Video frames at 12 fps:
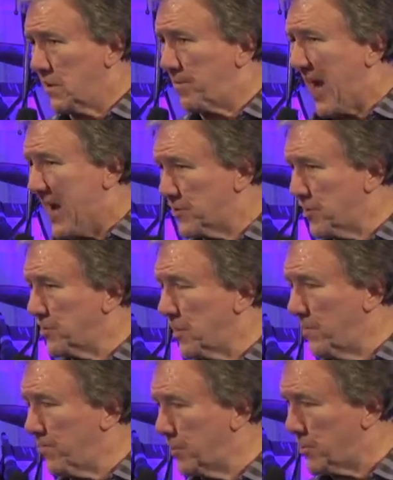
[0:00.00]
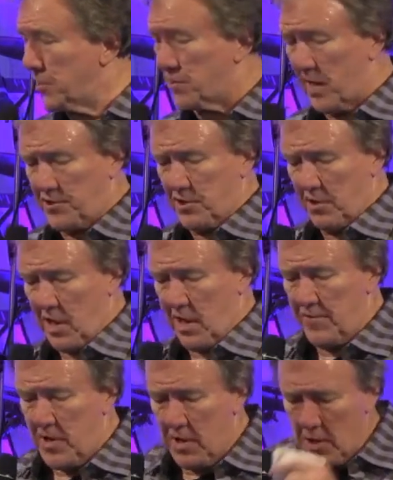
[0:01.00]
the passions that He puts inside your
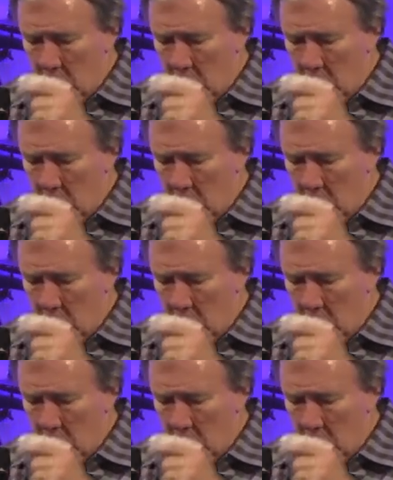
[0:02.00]
life,